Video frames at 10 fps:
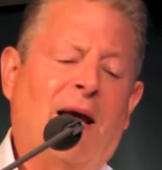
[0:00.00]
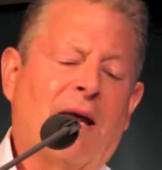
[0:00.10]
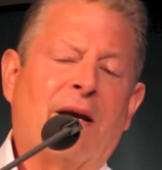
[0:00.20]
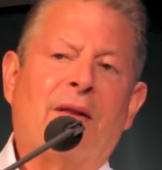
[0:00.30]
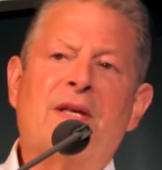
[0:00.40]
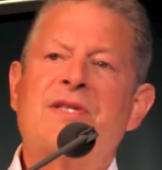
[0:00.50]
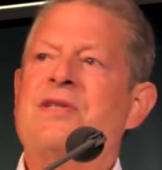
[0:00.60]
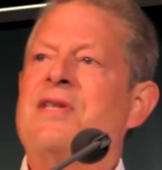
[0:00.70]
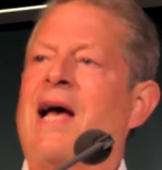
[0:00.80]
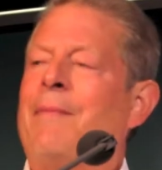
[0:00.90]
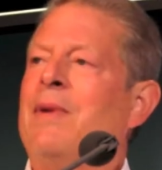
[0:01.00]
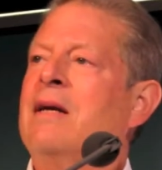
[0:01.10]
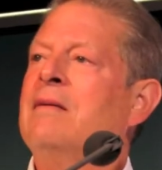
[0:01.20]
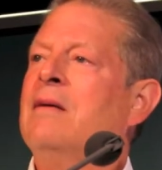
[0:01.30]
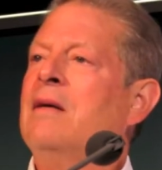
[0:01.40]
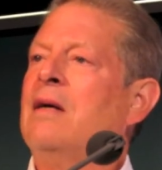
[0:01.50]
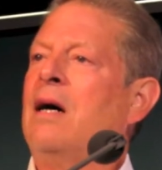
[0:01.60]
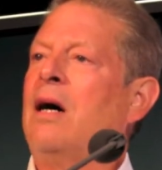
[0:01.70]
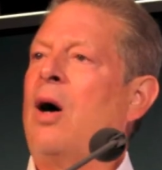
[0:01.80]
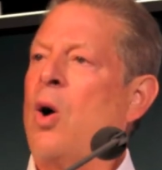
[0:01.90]
and this is happening
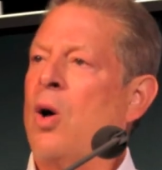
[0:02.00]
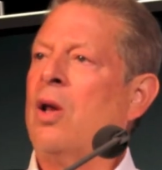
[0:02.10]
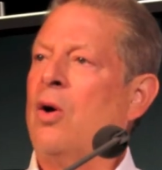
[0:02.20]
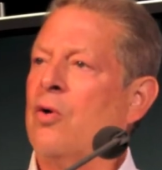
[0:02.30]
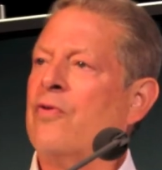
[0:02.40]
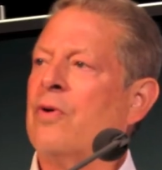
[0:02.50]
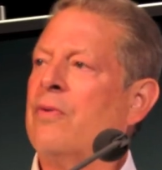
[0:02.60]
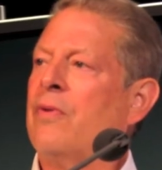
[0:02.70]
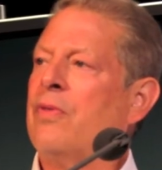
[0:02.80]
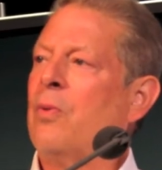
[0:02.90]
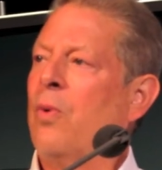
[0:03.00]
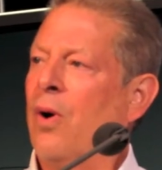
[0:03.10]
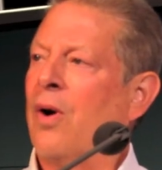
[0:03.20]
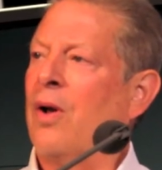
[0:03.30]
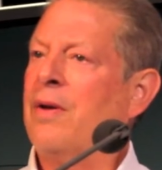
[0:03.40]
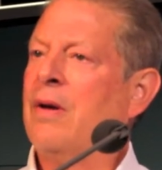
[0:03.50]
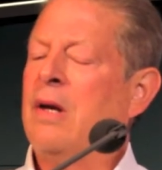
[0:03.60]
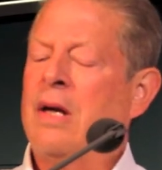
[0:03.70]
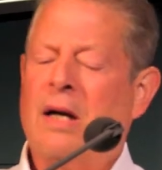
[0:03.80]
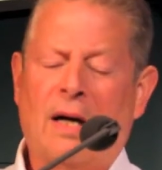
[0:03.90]
uh, all over the world.
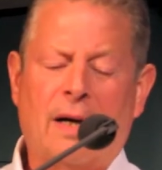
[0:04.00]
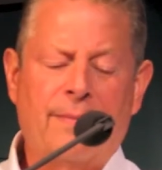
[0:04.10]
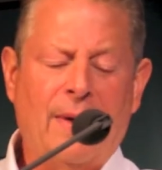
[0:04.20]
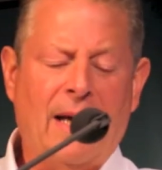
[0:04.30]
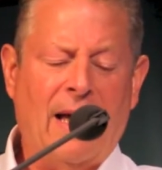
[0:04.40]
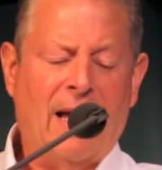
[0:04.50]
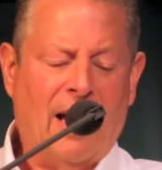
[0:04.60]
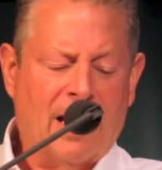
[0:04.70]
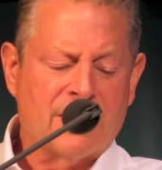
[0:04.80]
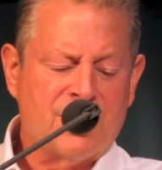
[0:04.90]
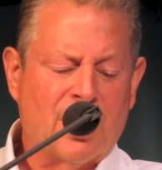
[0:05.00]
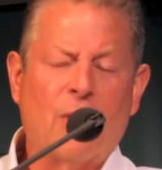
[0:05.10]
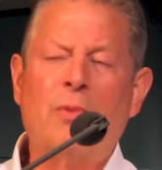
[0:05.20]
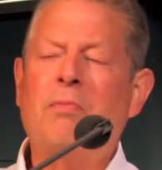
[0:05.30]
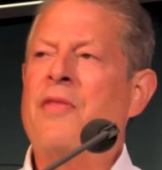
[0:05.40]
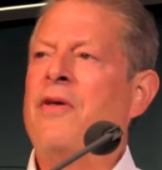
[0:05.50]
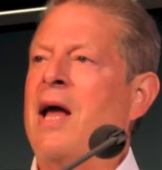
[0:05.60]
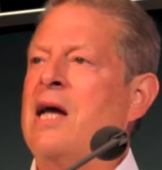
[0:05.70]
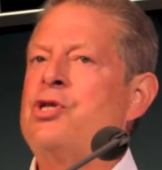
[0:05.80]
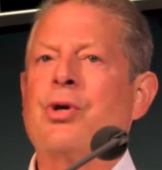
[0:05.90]
Uh, and, and, so
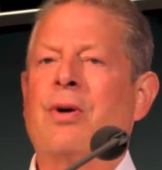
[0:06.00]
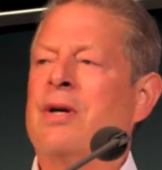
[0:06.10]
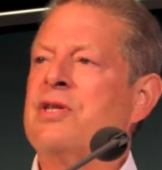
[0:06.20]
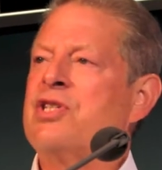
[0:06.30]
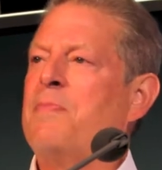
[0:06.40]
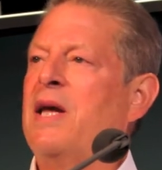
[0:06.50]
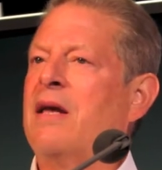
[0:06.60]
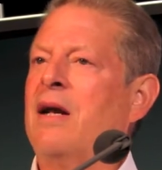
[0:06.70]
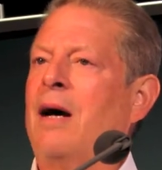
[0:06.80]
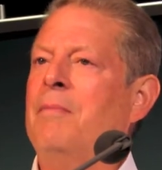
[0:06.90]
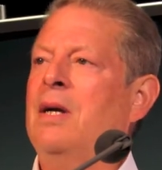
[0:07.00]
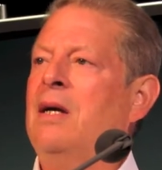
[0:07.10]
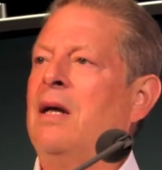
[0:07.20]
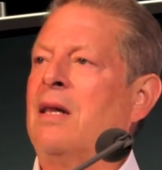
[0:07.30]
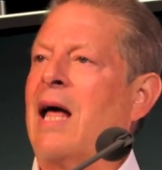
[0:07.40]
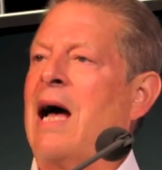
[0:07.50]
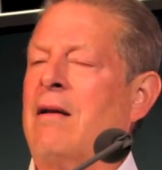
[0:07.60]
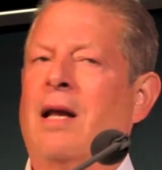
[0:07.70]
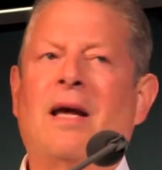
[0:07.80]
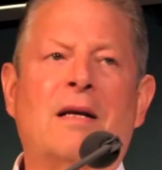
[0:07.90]
Mother Nature is speaking up
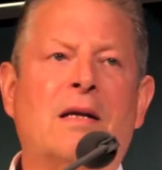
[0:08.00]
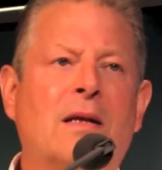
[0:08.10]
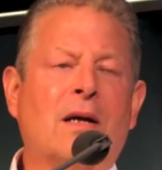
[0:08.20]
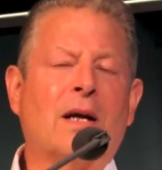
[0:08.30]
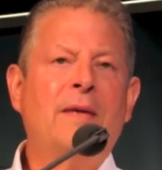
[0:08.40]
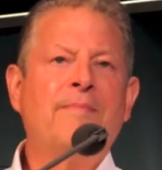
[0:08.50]
loudly and clearly.